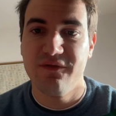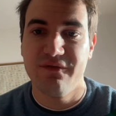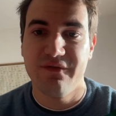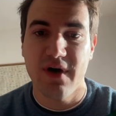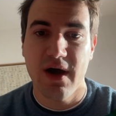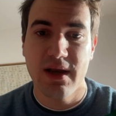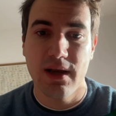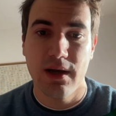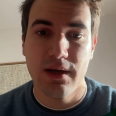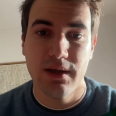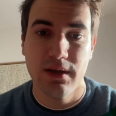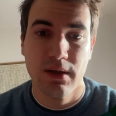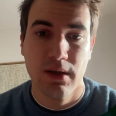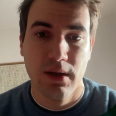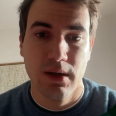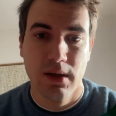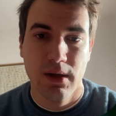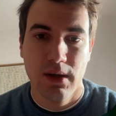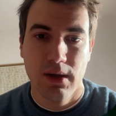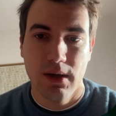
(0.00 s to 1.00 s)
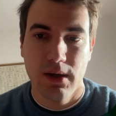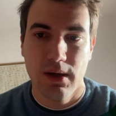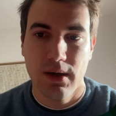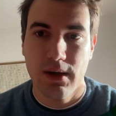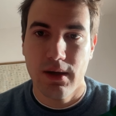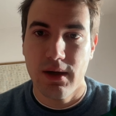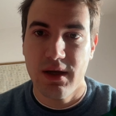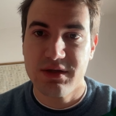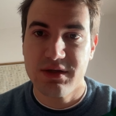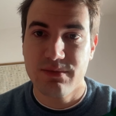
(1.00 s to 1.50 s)
finally,
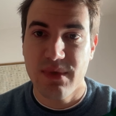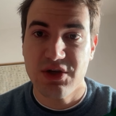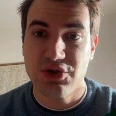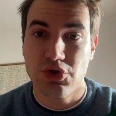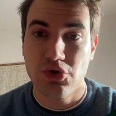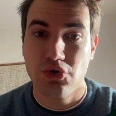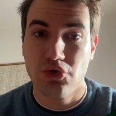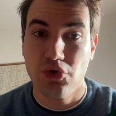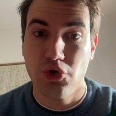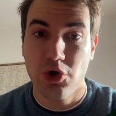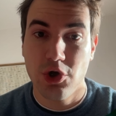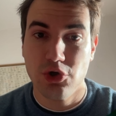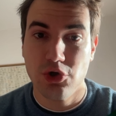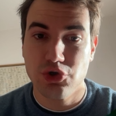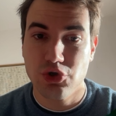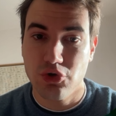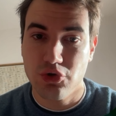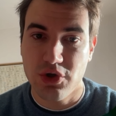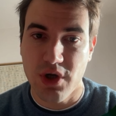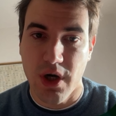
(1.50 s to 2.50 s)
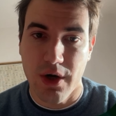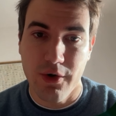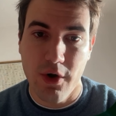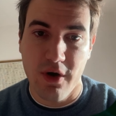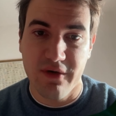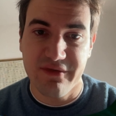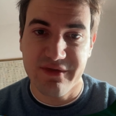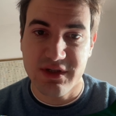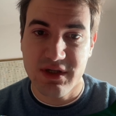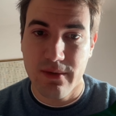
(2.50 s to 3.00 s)
as mentioned, you can also turn
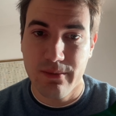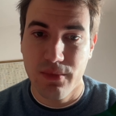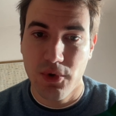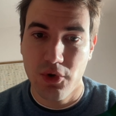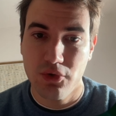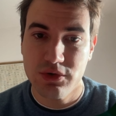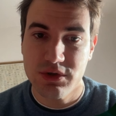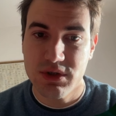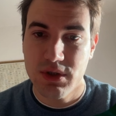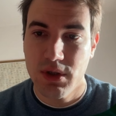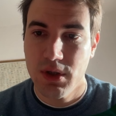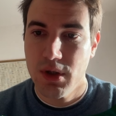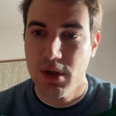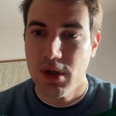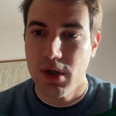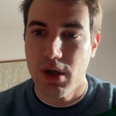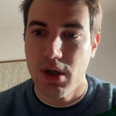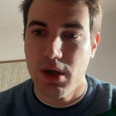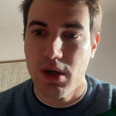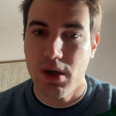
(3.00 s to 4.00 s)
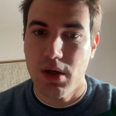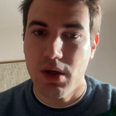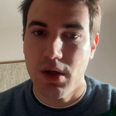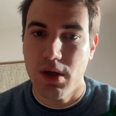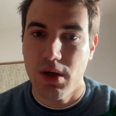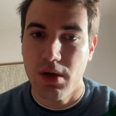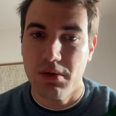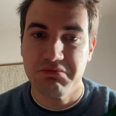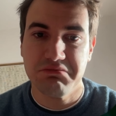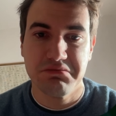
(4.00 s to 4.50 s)
off some modes.
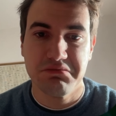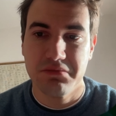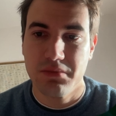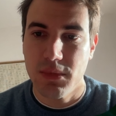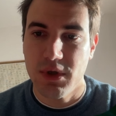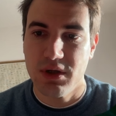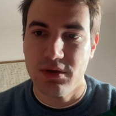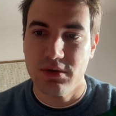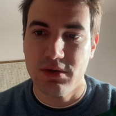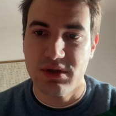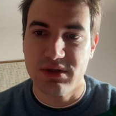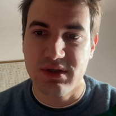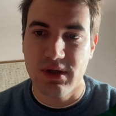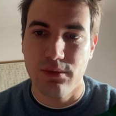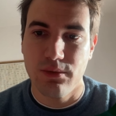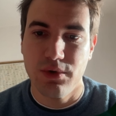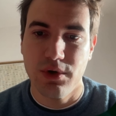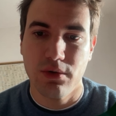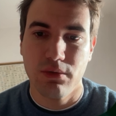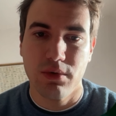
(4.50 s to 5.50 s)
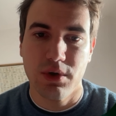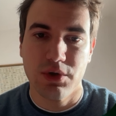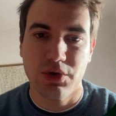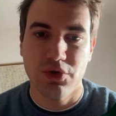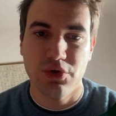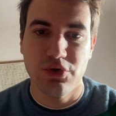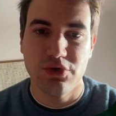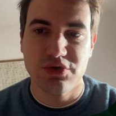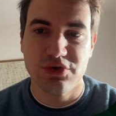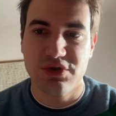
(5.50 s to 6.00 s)
Let's say we don't want
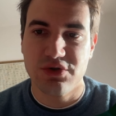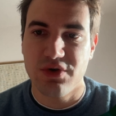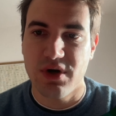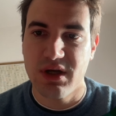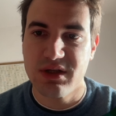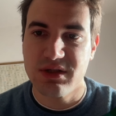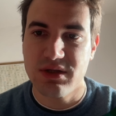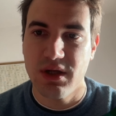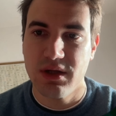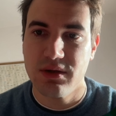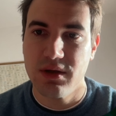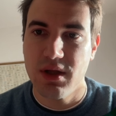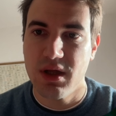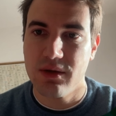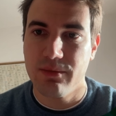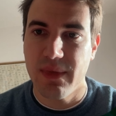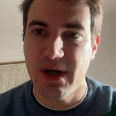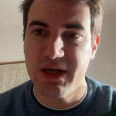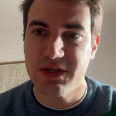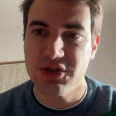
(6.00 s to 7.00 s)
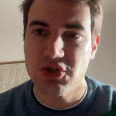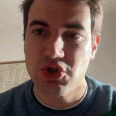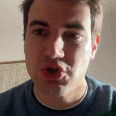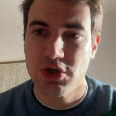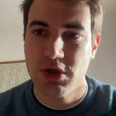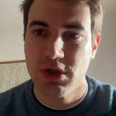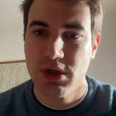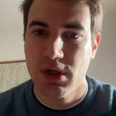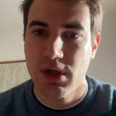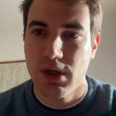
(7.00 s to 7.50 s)
to use translate that much.
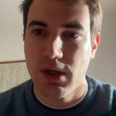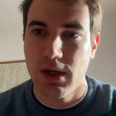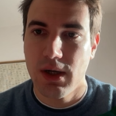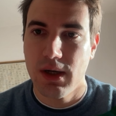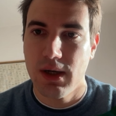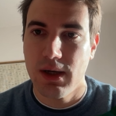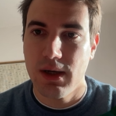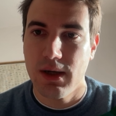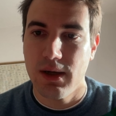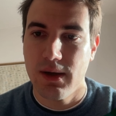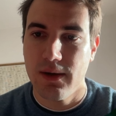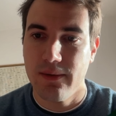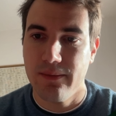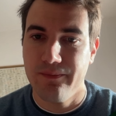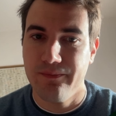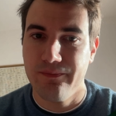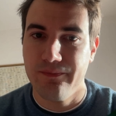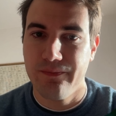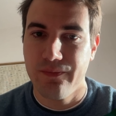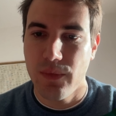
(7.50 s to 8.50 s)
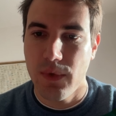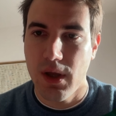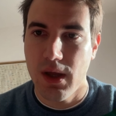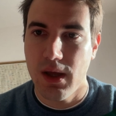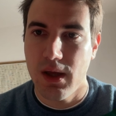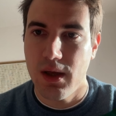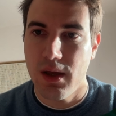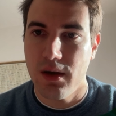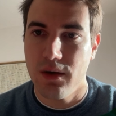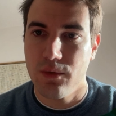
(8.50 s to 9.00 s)

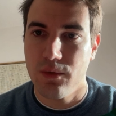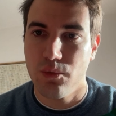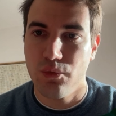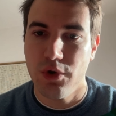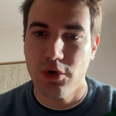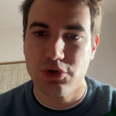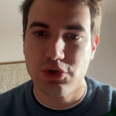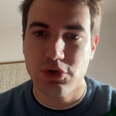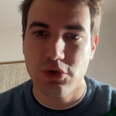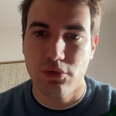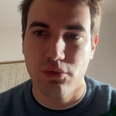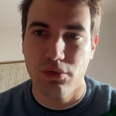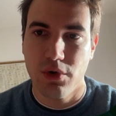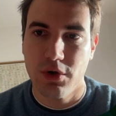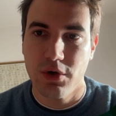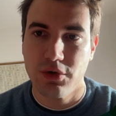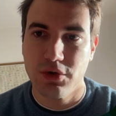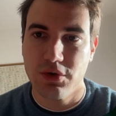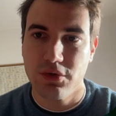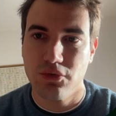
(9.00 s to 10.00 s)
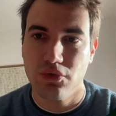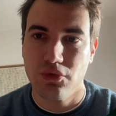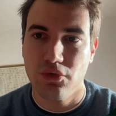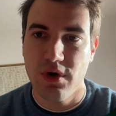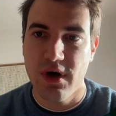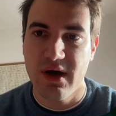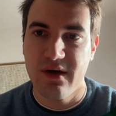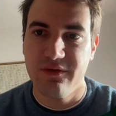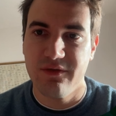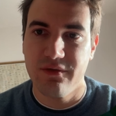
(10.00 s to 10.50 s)
And we also want to
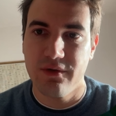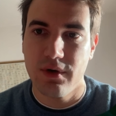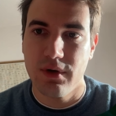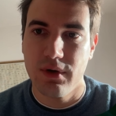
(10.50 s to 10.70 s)
have